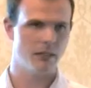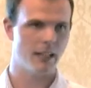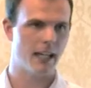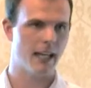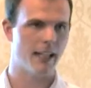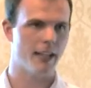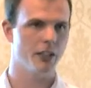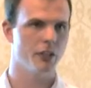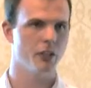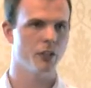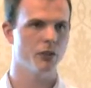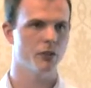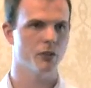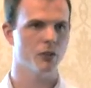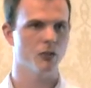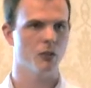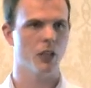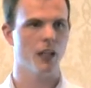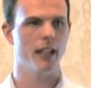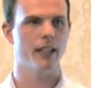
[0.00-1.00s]
adding user
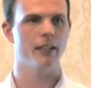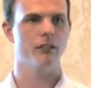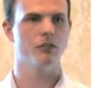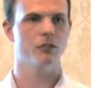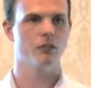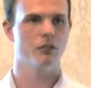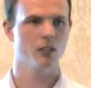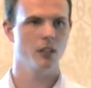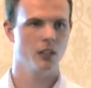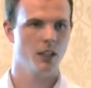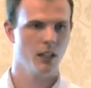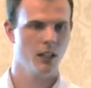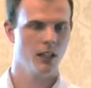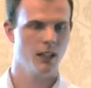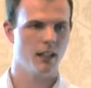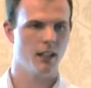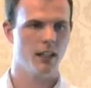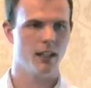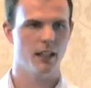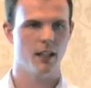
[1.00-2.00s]
rights,
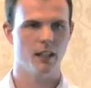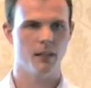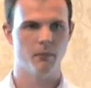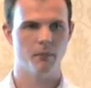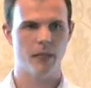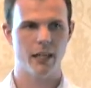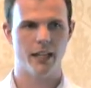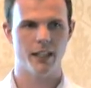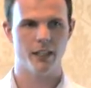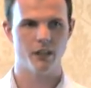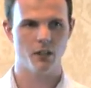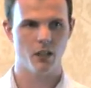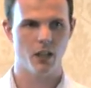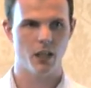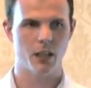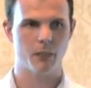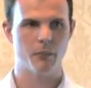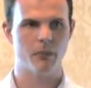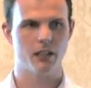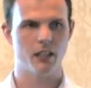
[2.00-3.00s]
adding
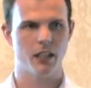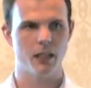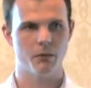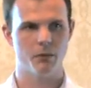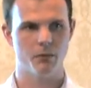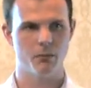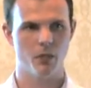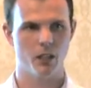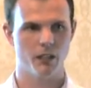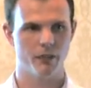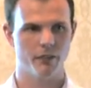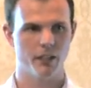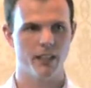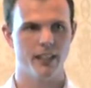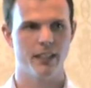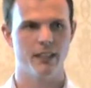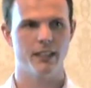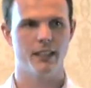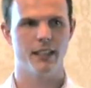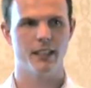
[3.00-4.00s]
document types,
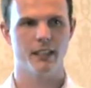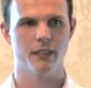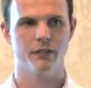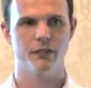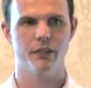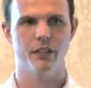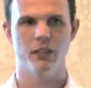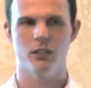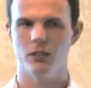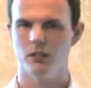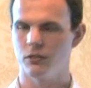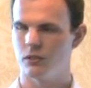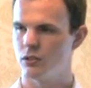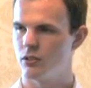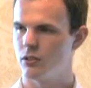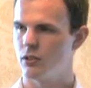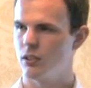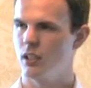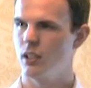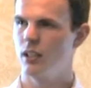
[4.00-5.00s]
modifying index
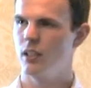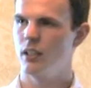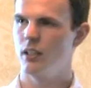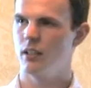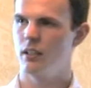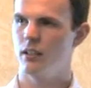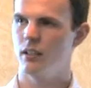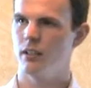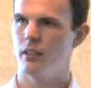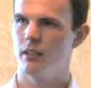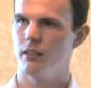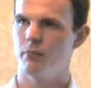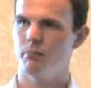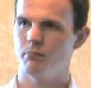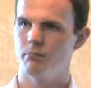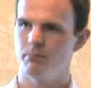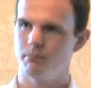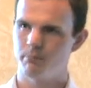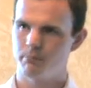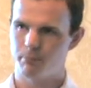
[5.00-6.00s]
fields.
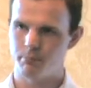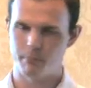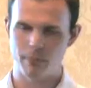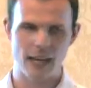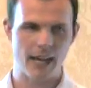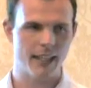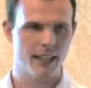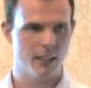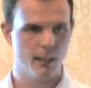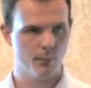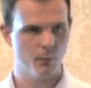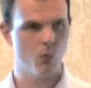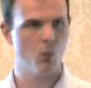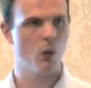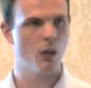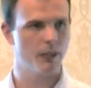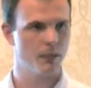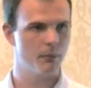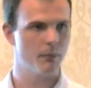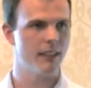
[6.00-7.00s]
Backup
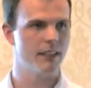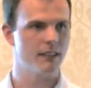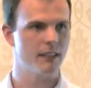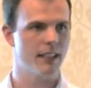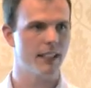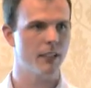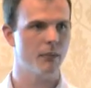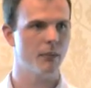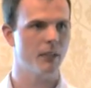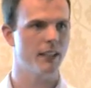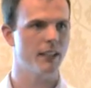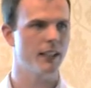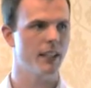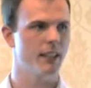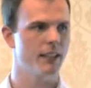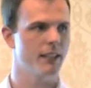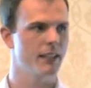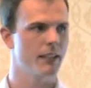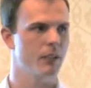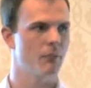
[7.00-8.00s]
was maintained by the
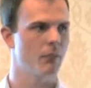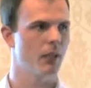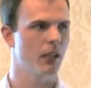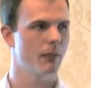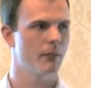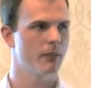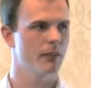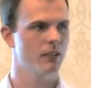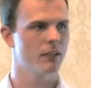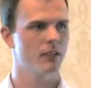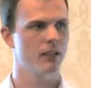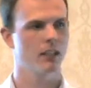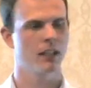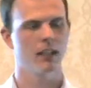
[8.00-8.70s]
IT department.